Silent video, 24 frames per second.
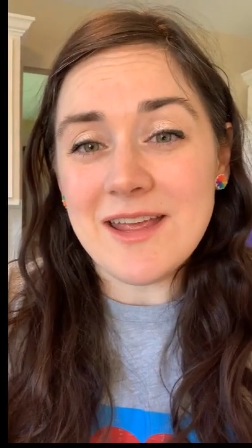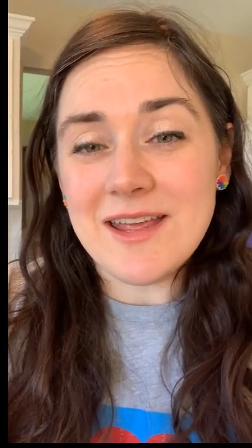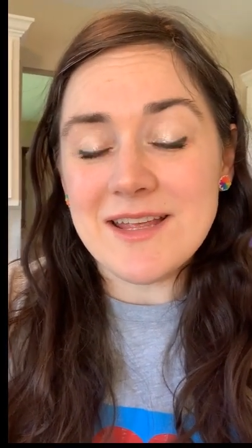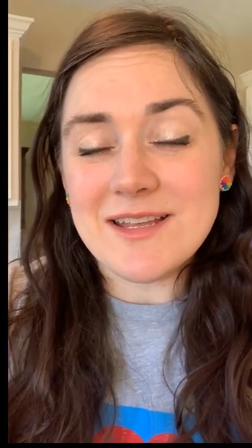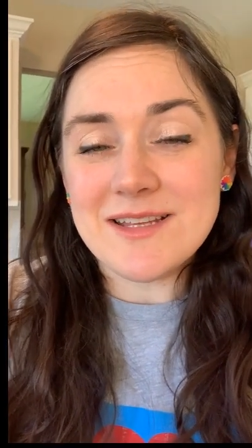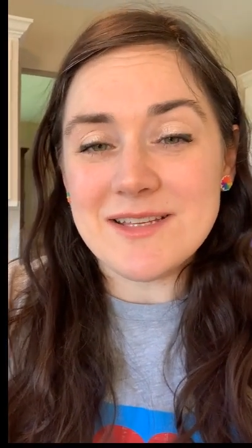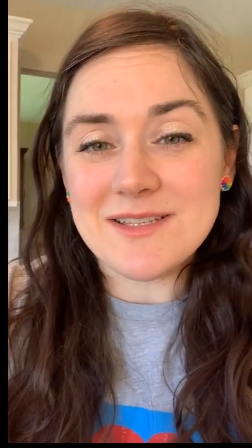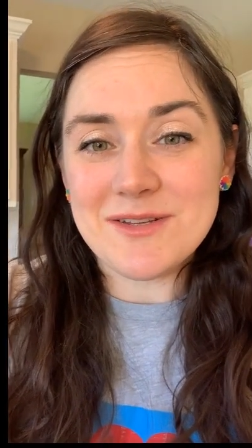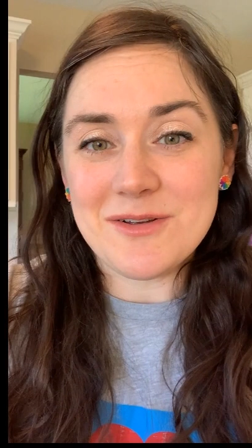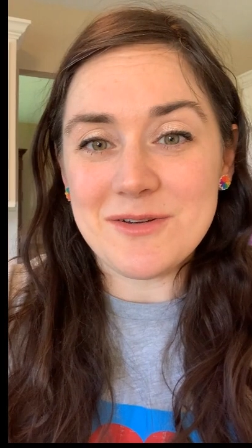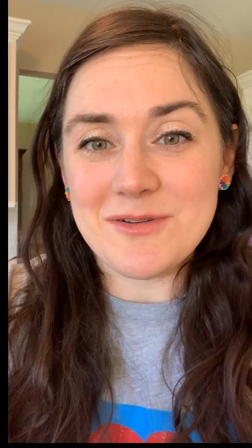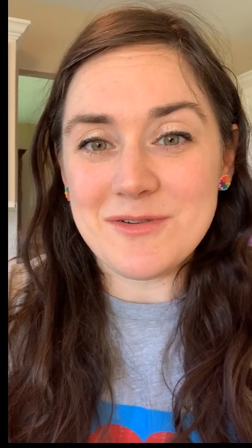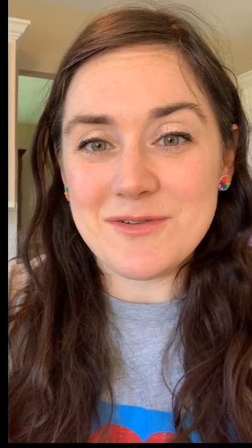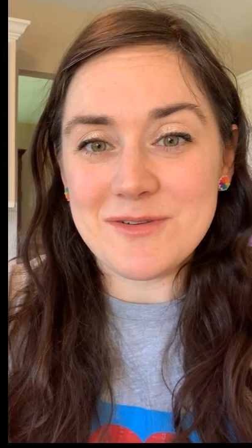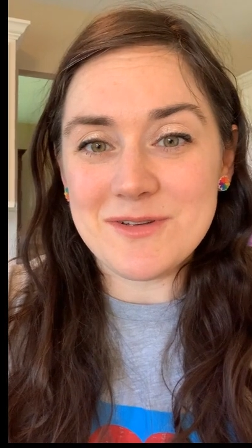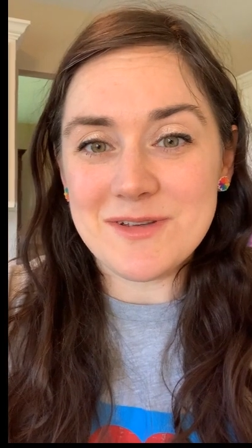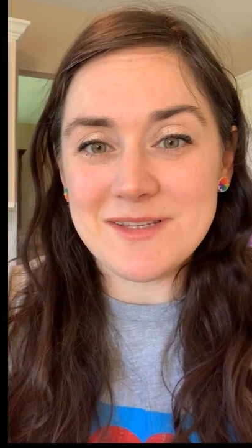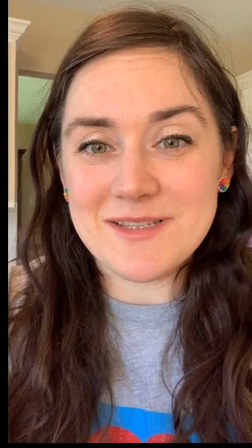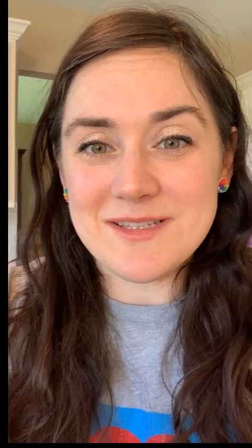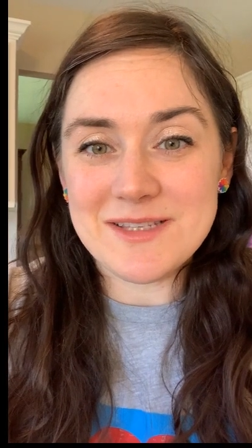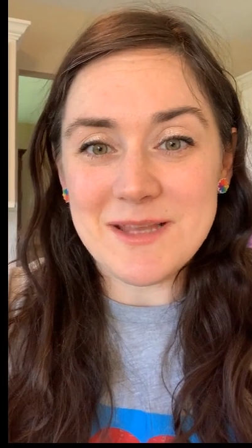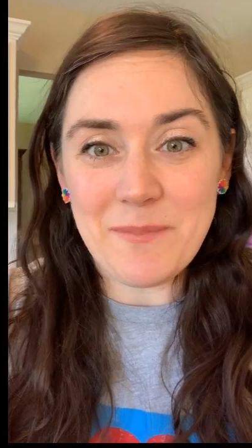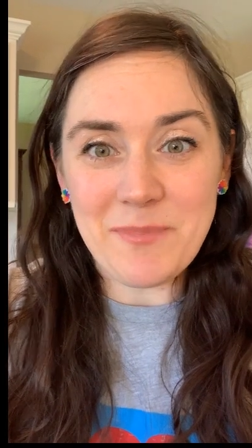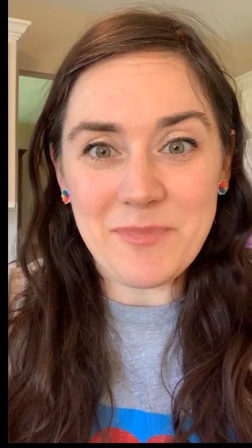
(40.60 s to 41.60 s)
So
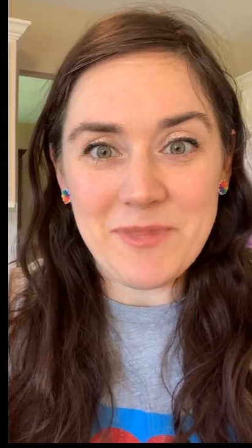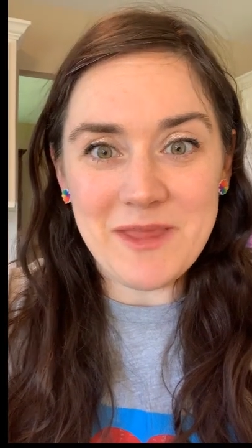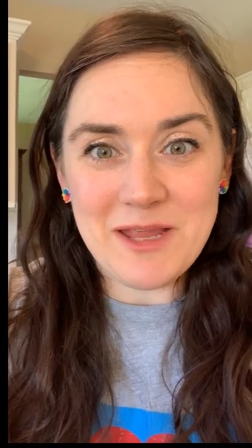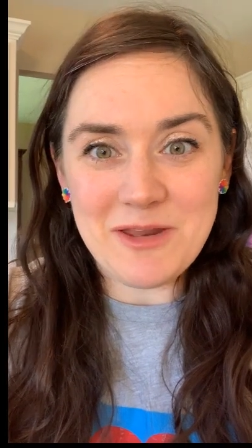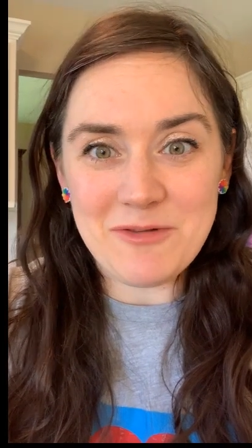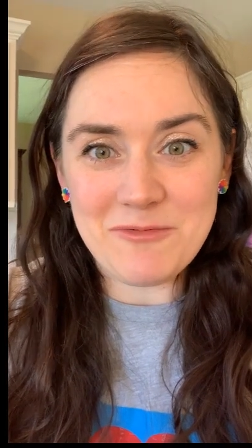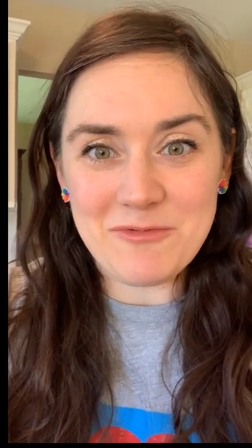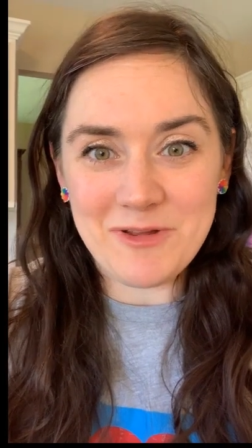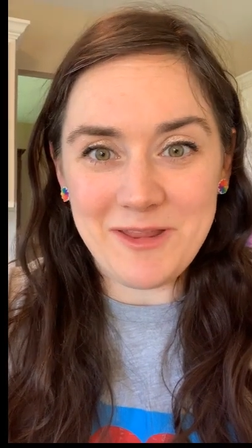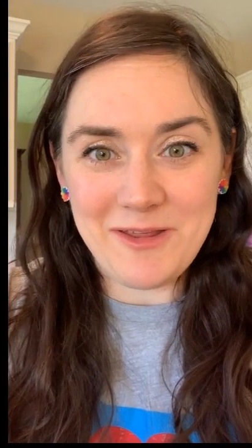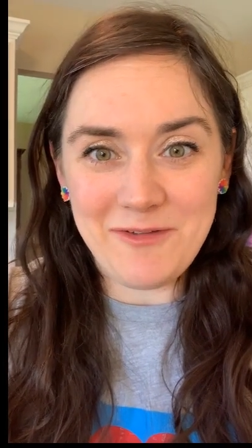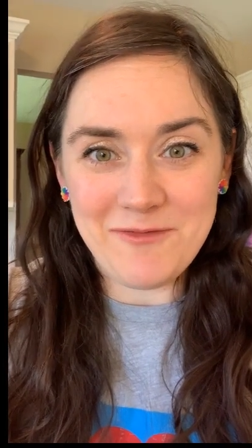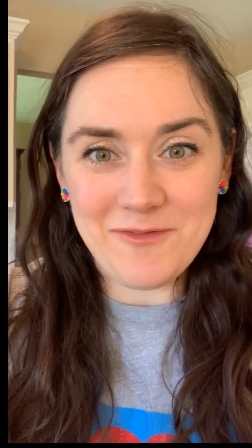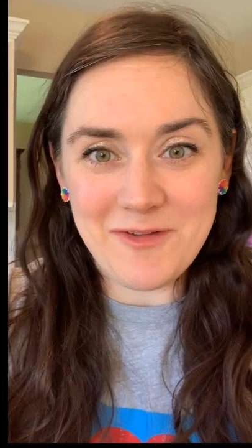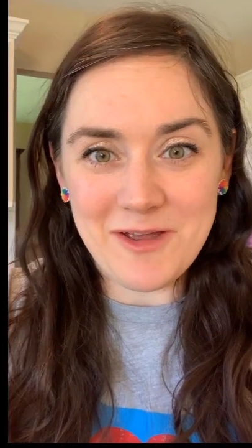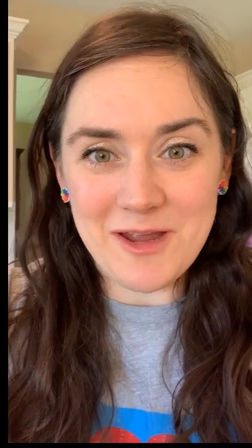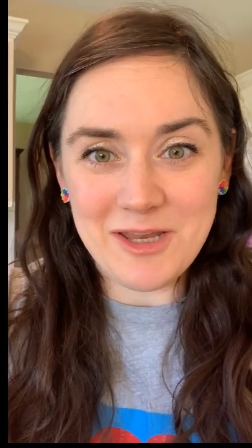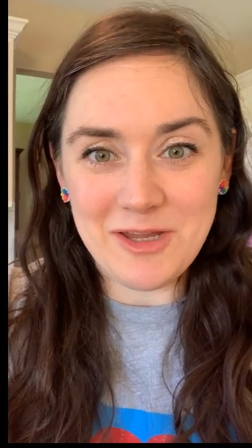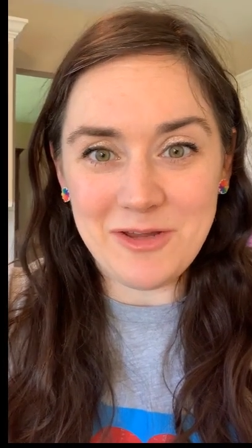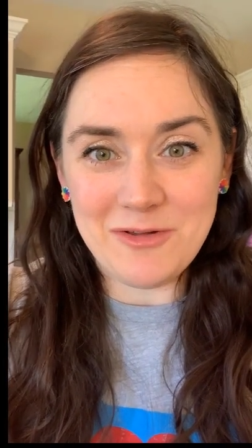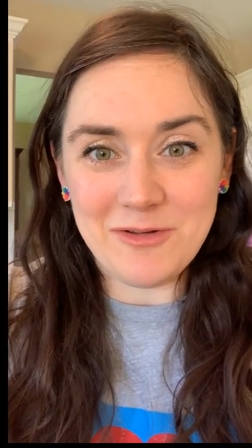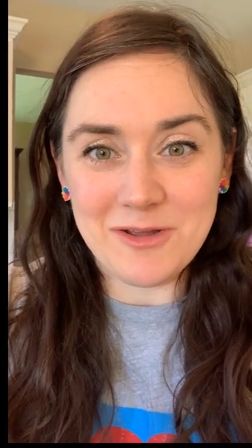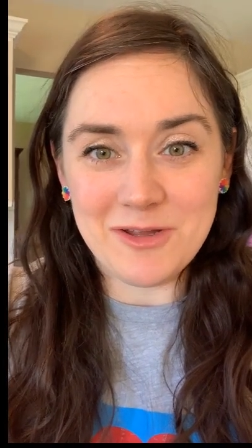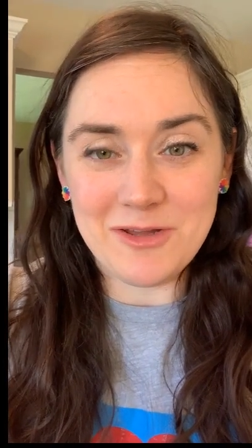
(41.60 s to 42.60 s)
something really
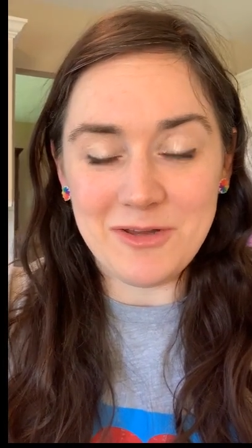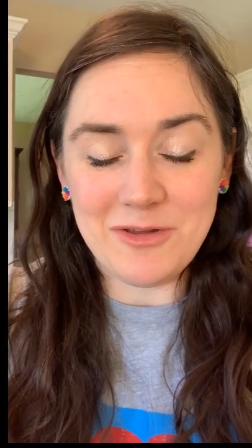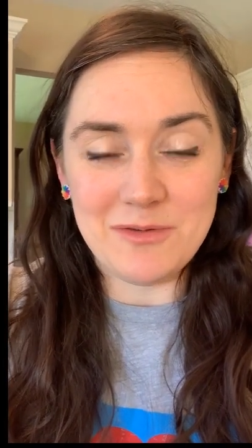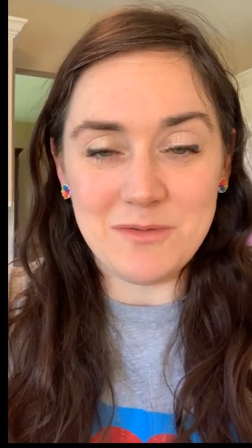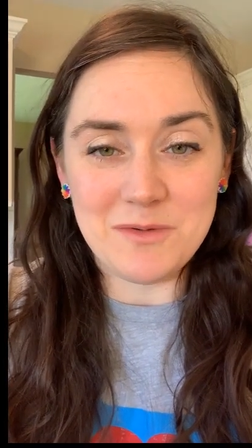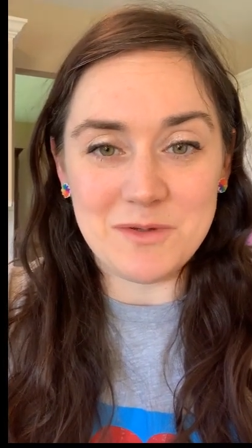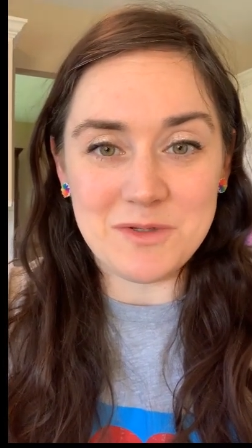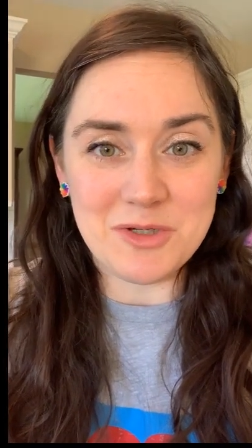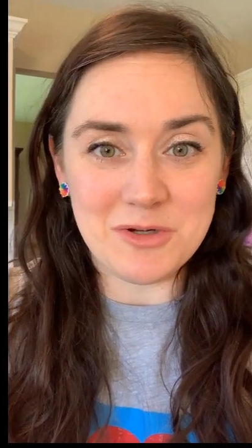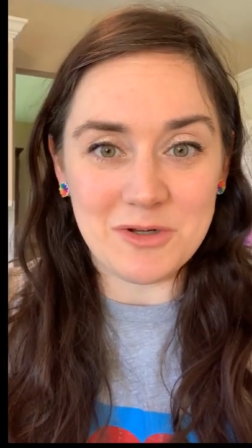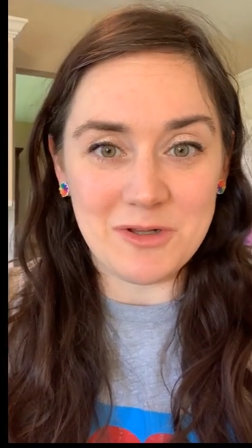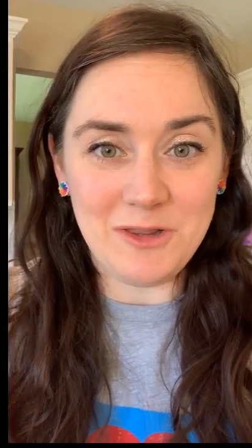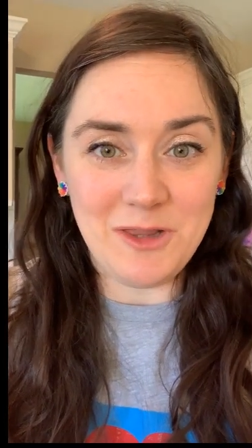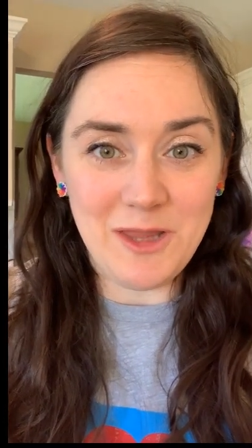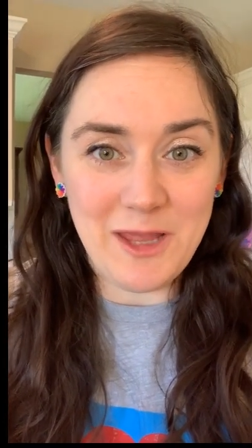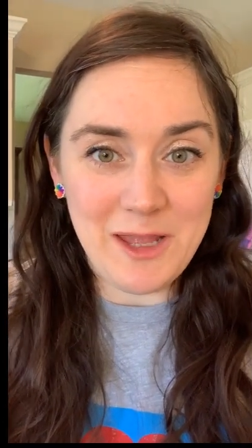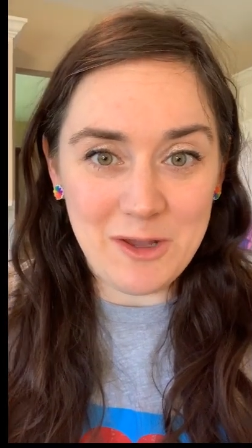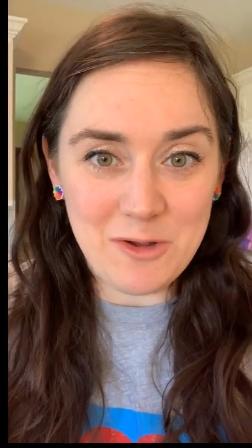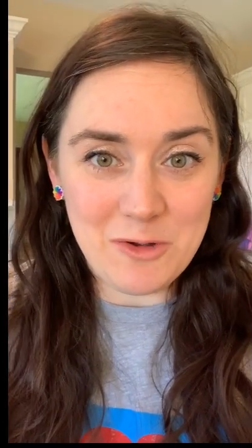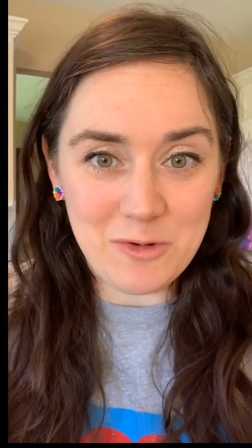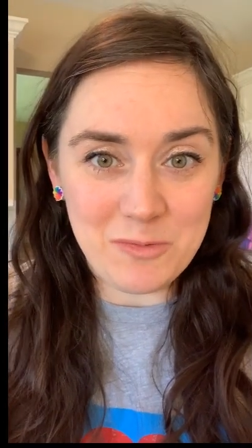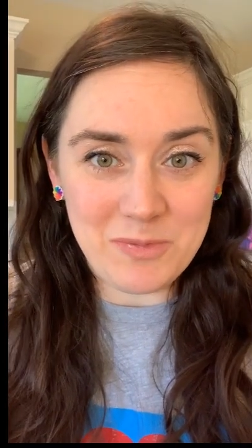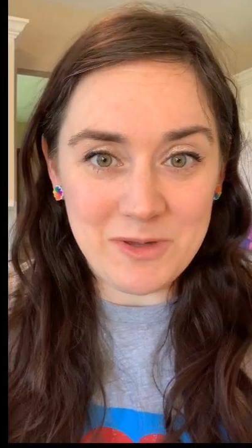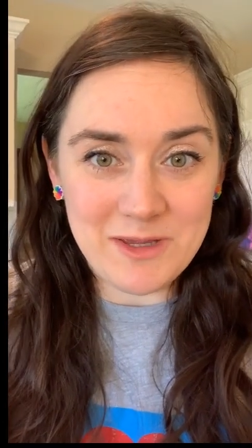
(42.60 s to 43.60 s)
fun. You can use your
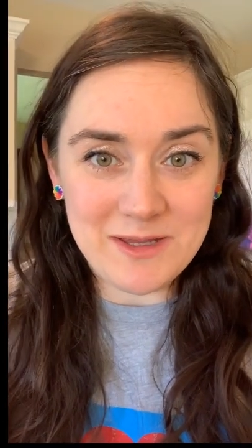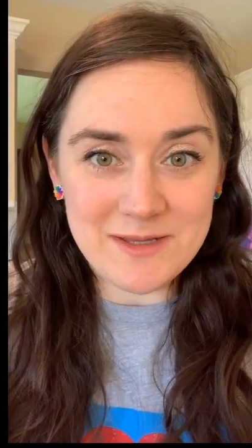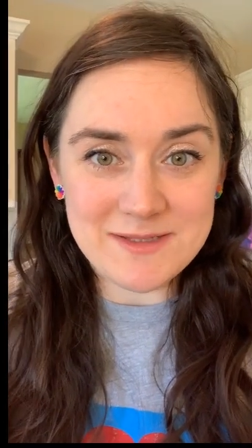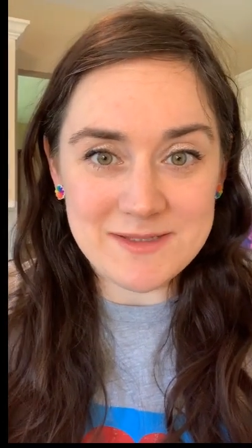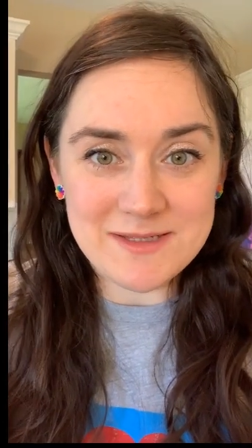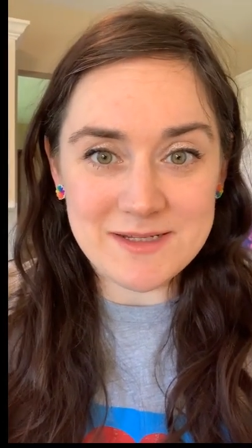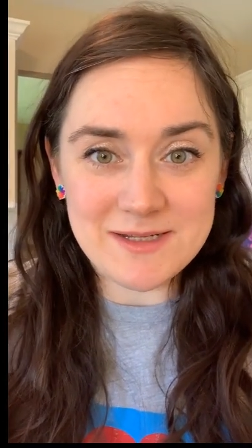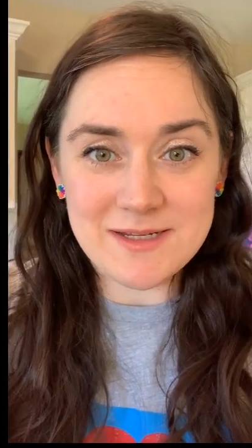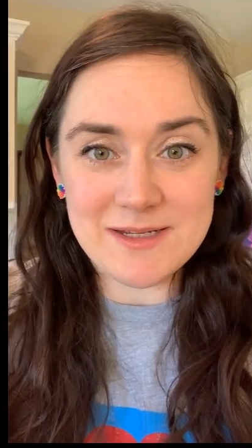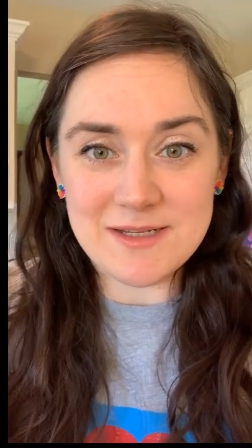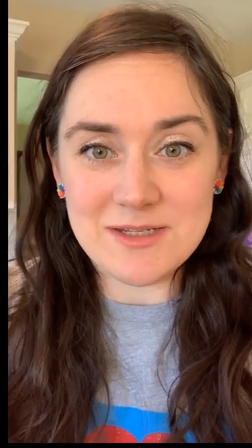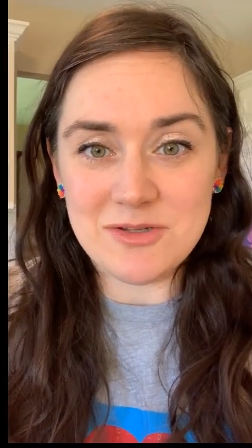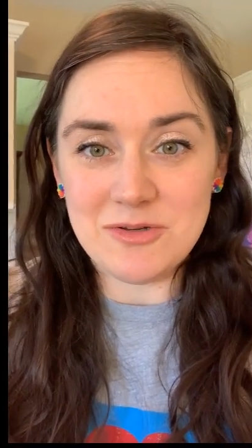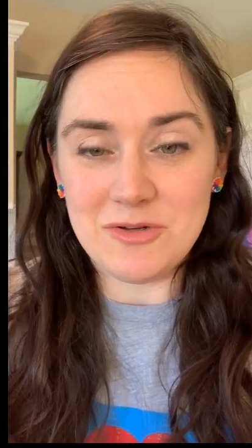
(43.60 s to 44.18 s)
Lego pieces.